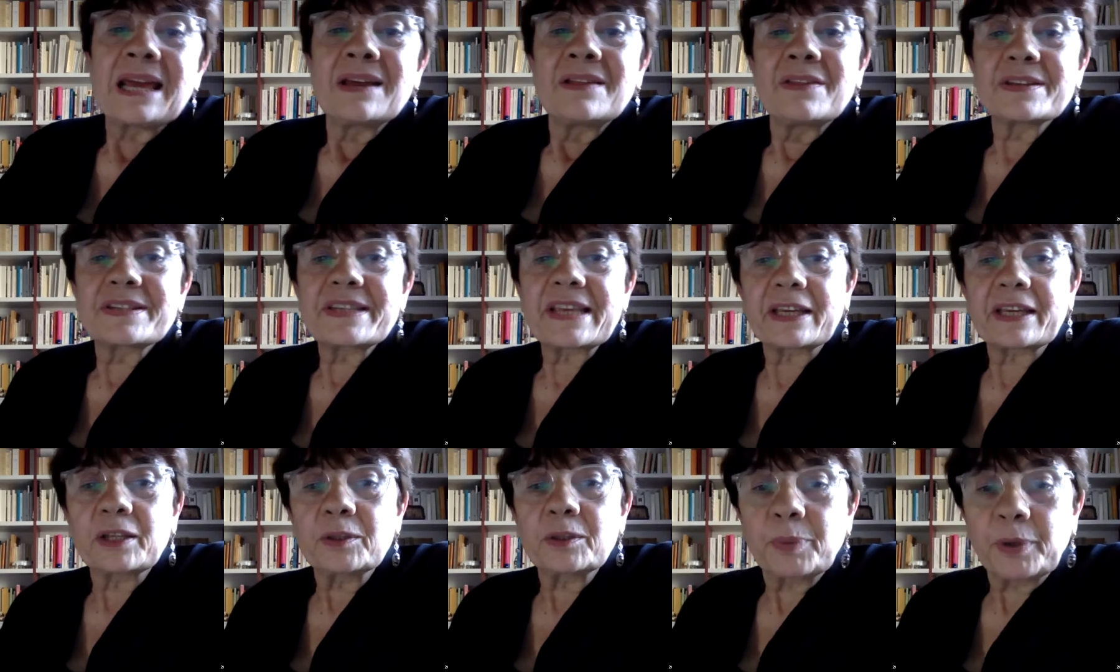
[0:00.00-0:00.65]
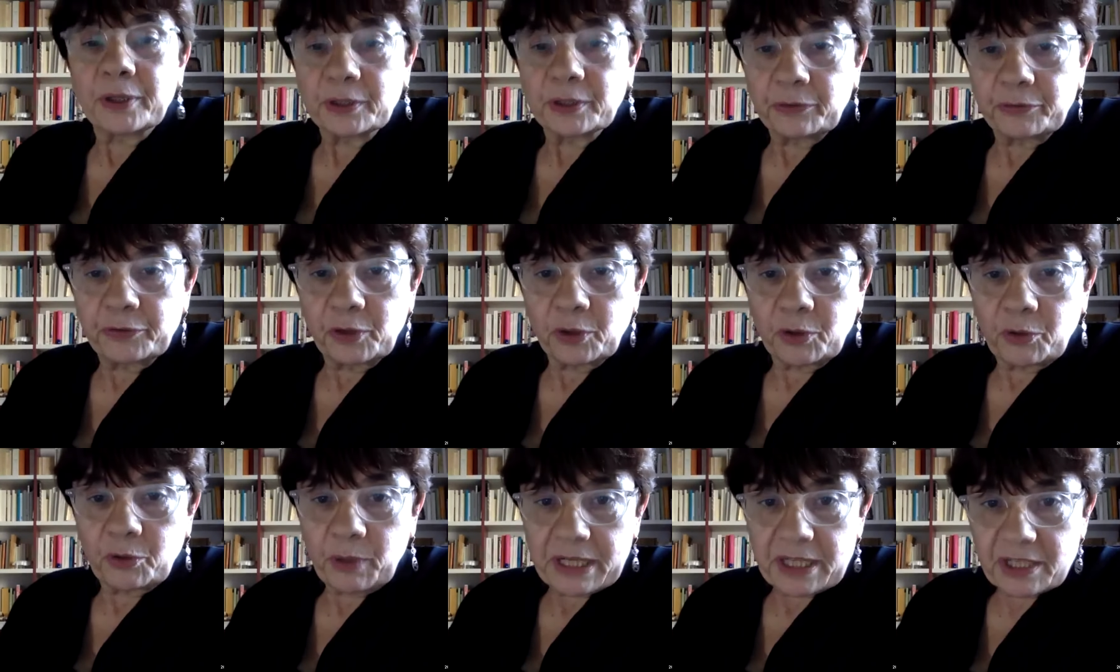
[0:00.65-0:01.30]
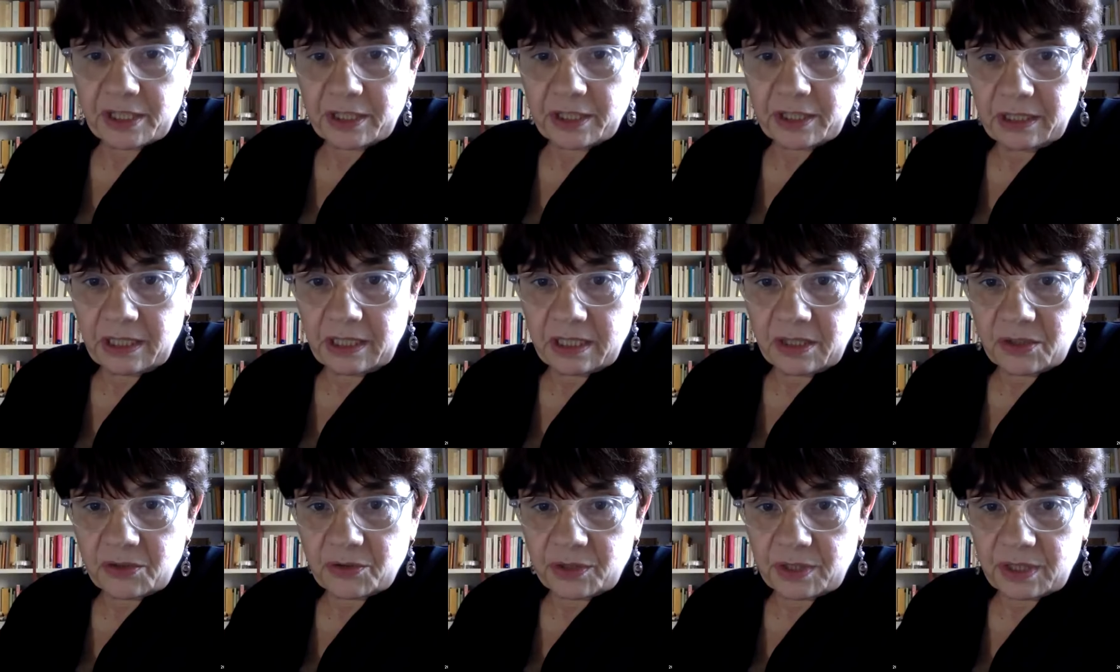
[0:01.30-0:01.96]
The second part of your question
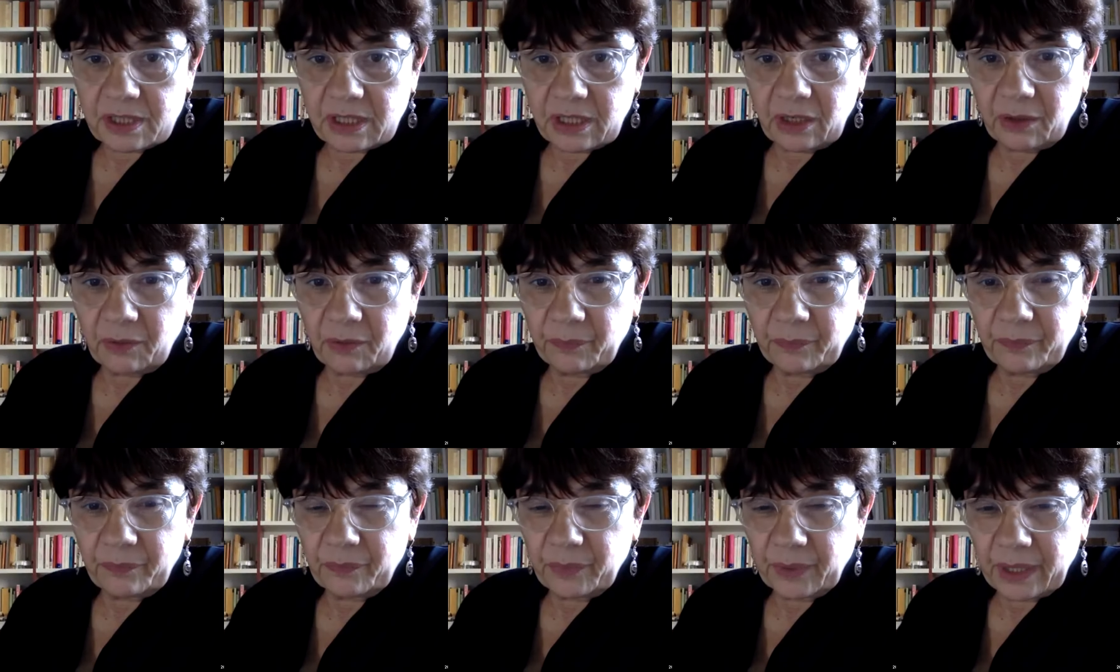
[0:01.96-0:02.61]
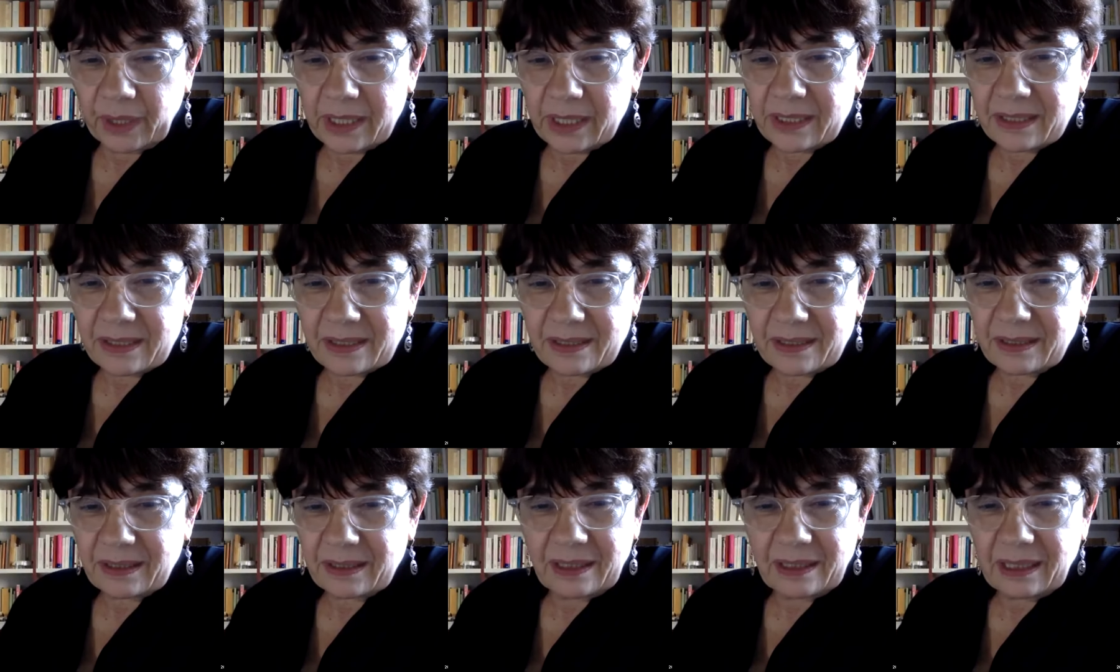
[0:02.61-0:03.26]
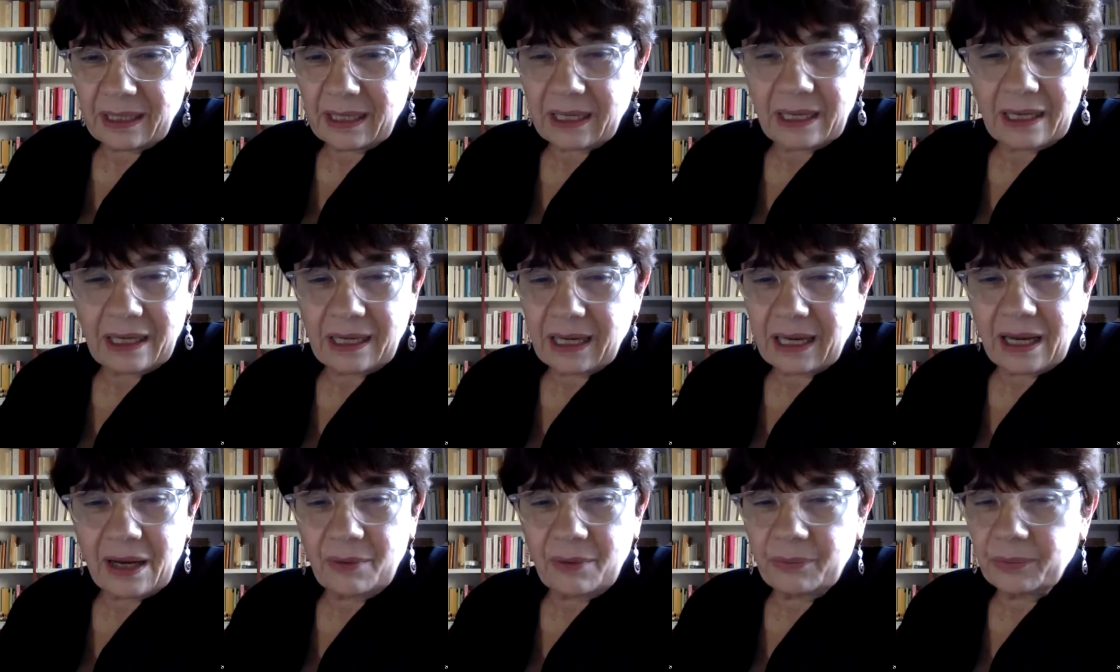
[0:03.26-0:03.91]
is interesting, but
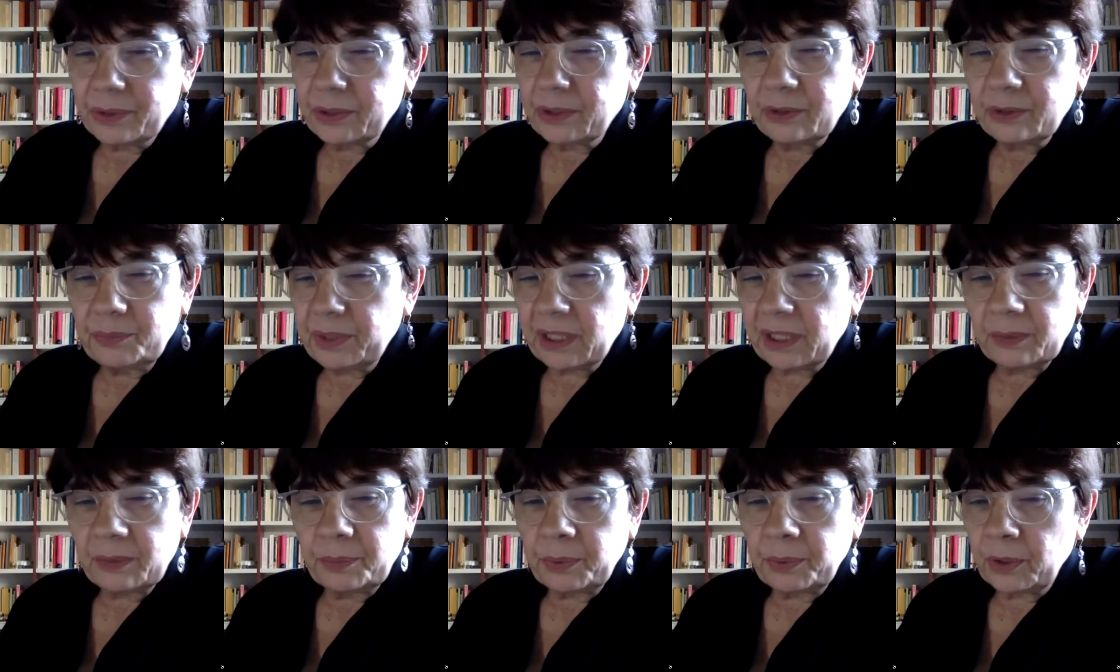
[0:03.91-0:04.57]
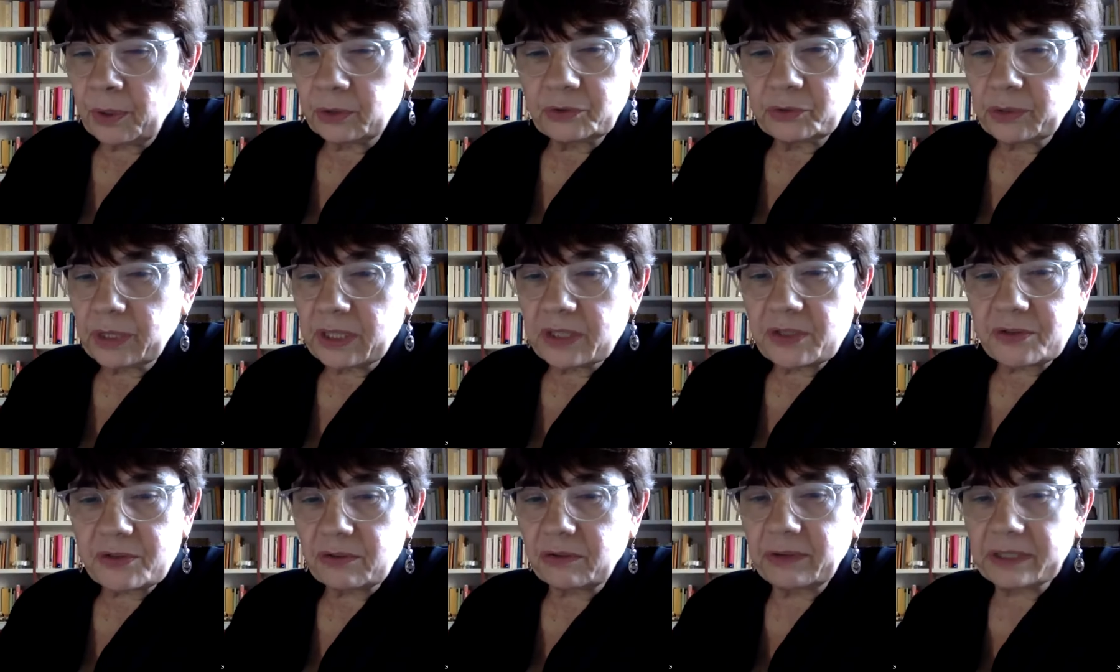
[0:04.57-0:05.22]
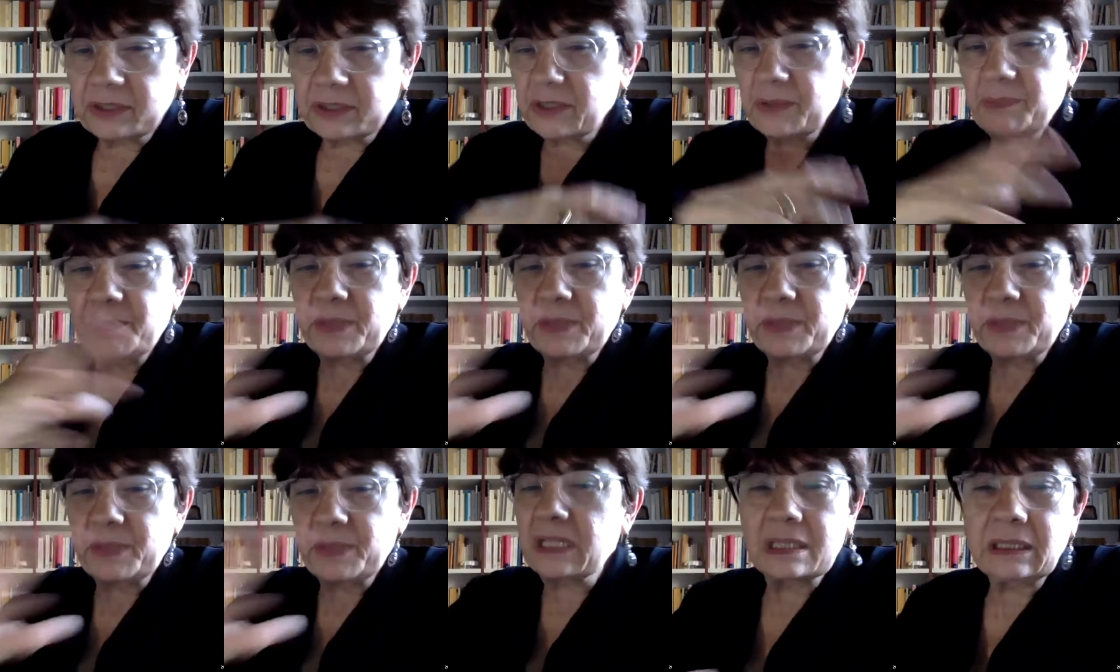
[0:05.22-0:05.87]
I wouldn't be able to answer it
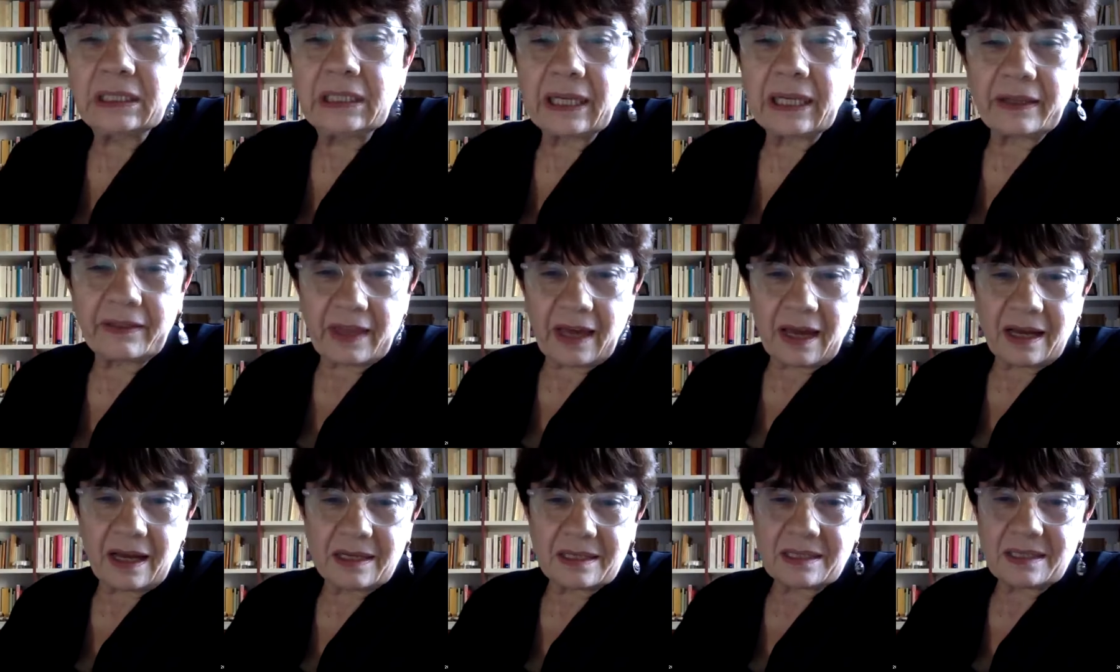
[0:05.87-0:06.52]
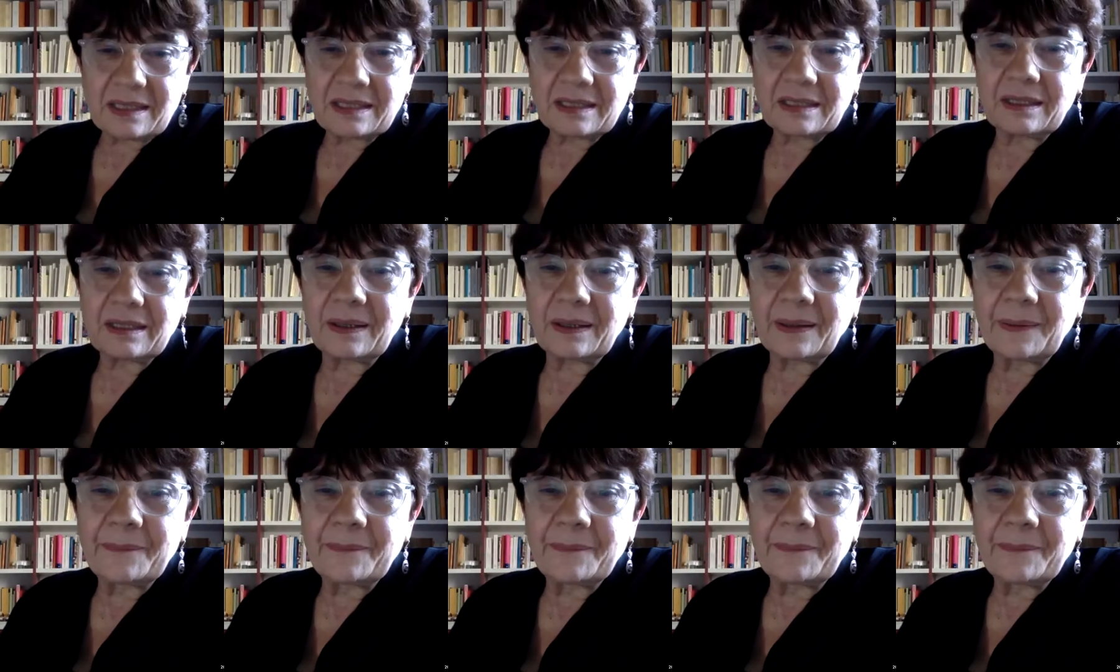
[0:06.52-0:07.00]
immediately like that.